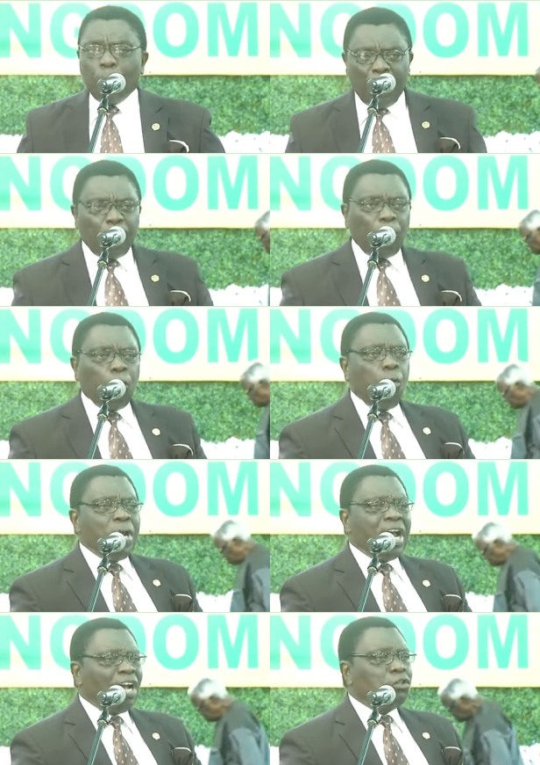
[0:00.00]
People whom
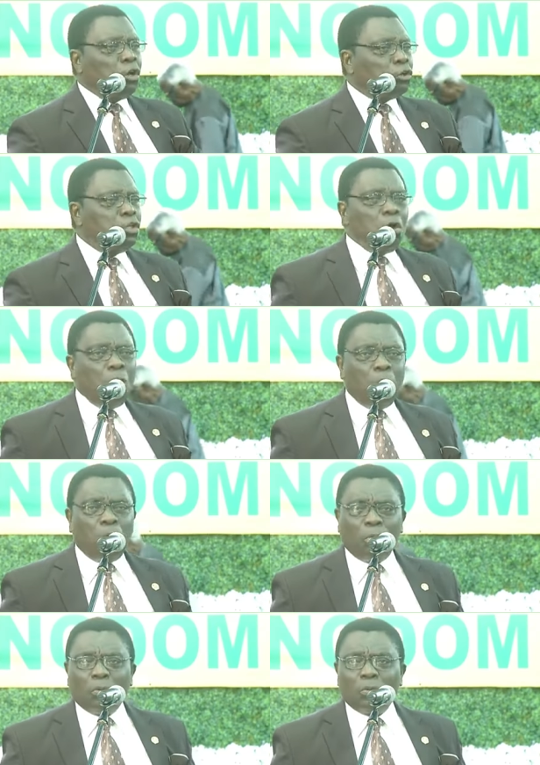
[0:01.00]
he has not
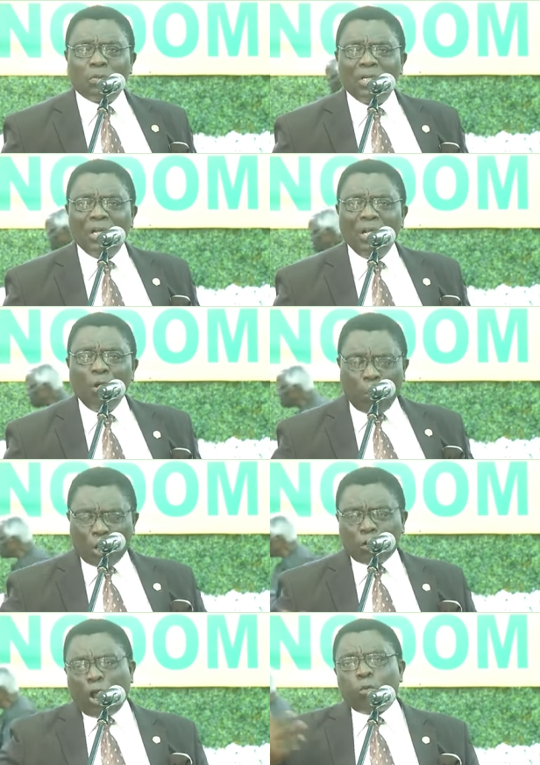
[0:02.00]
known.
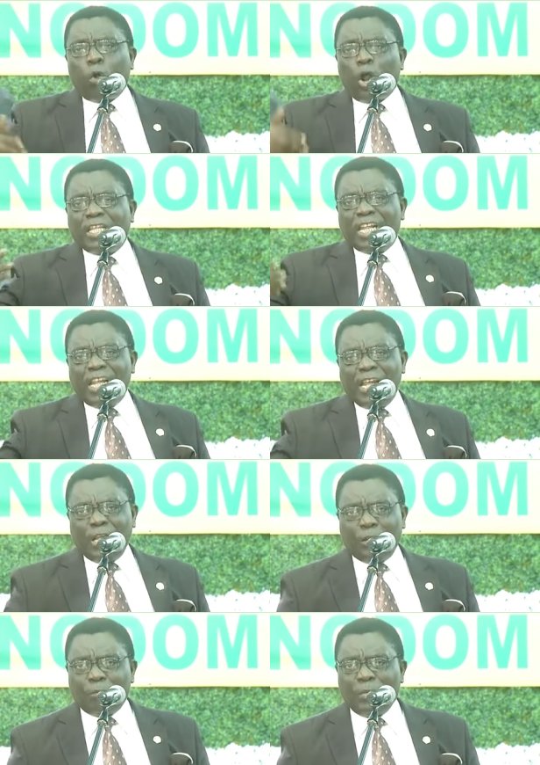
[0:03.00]
But God worked in
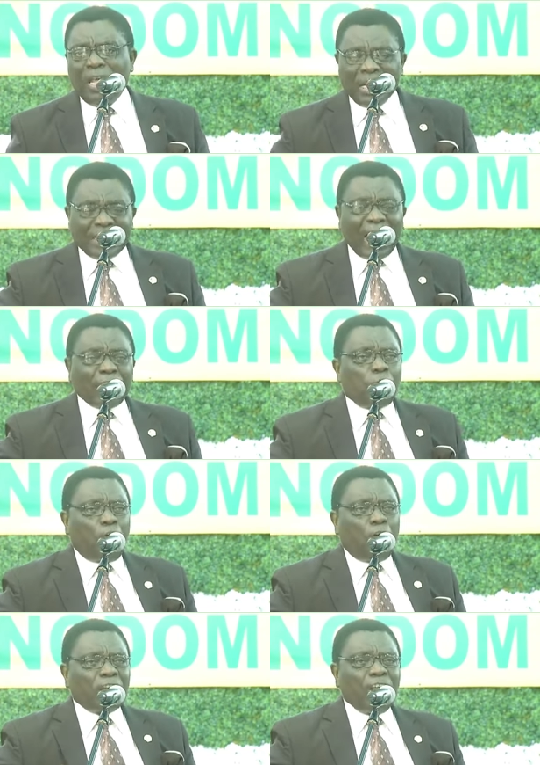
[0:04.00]
him. That
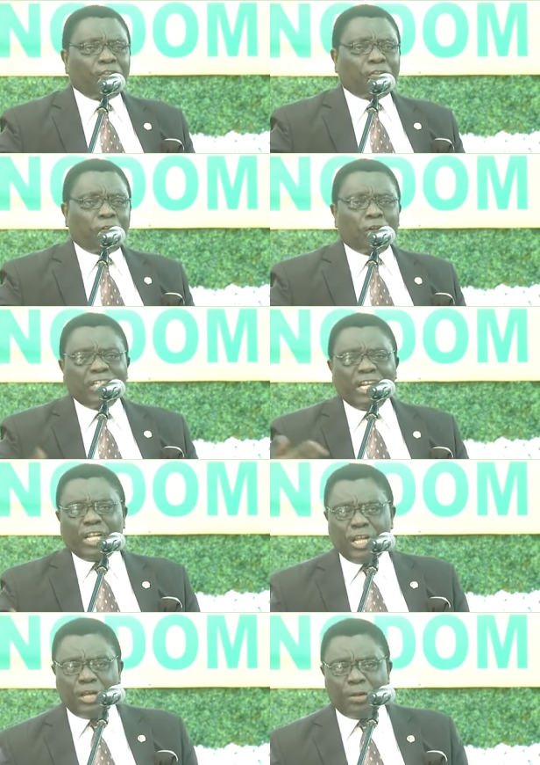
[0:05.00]
godly thought
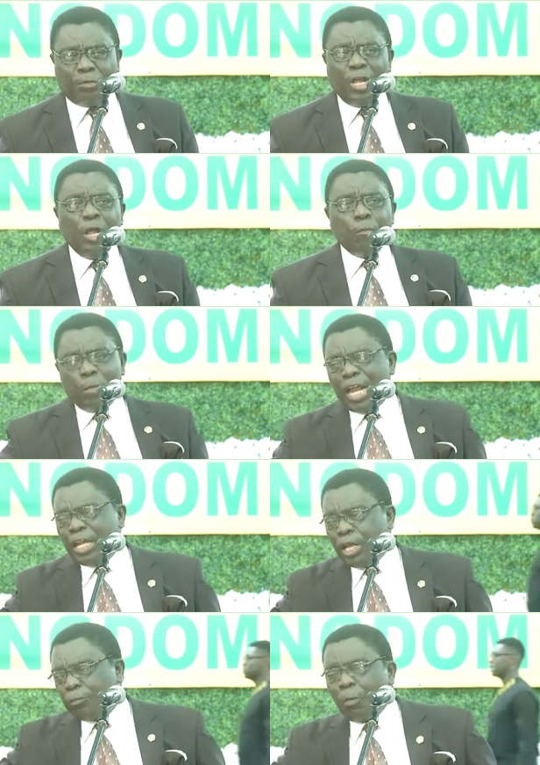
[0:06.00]
in him made
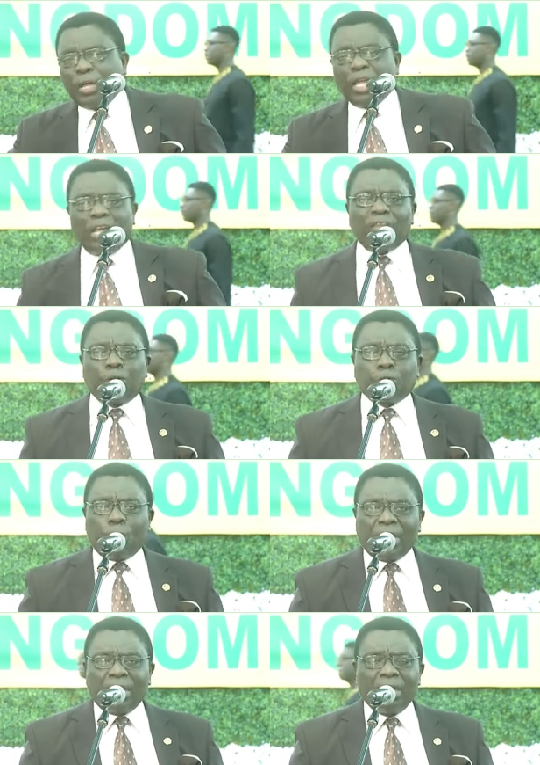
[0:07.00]
him to behave that
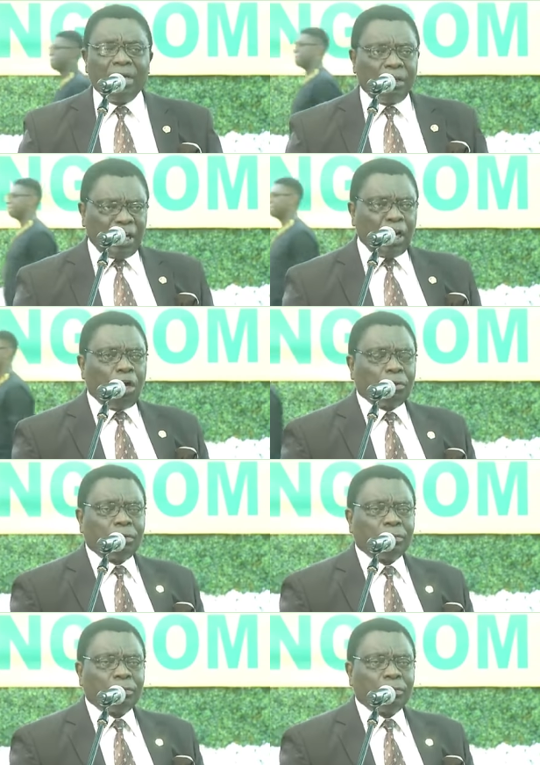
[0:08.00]
way. Read on.